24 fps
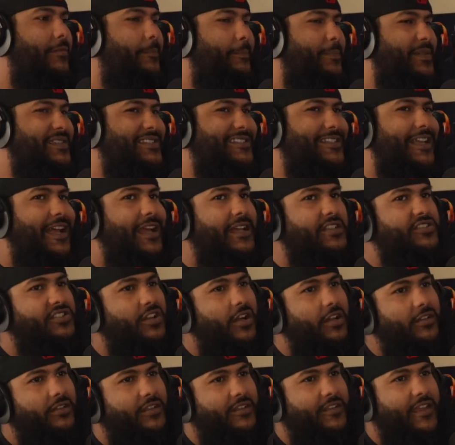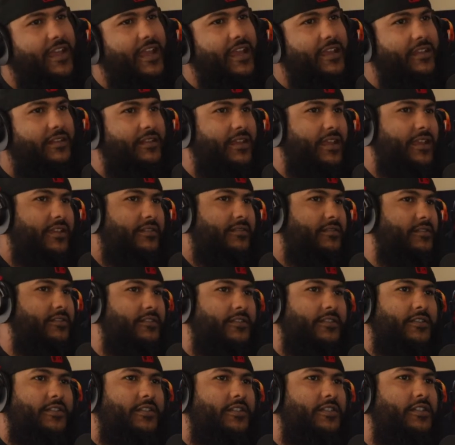besides all of that like
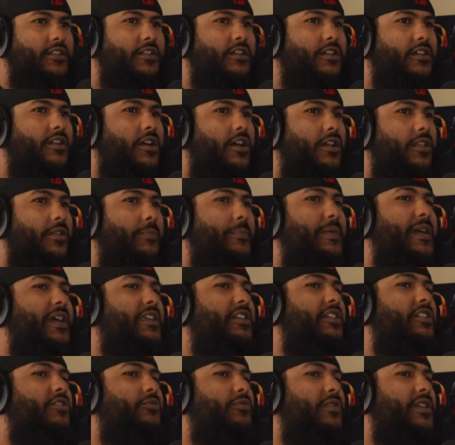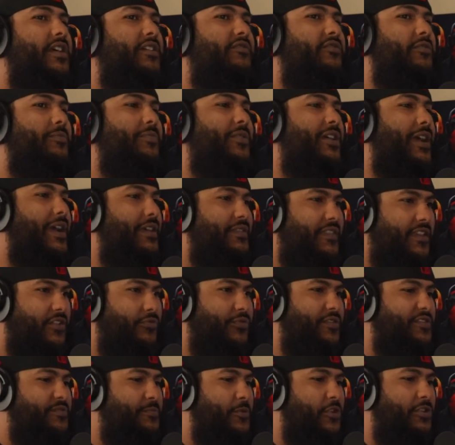you could call it petty or whatever but i think
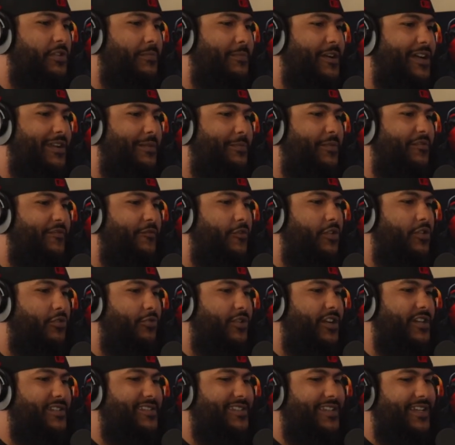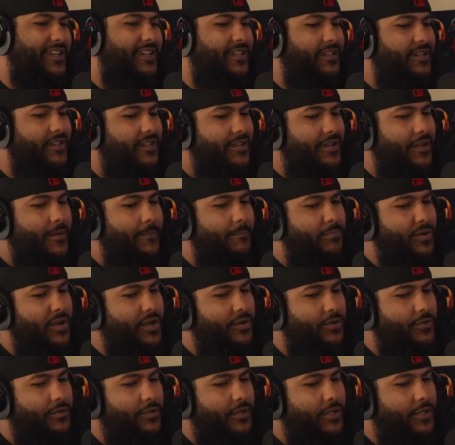we spoke about it before where it's like bro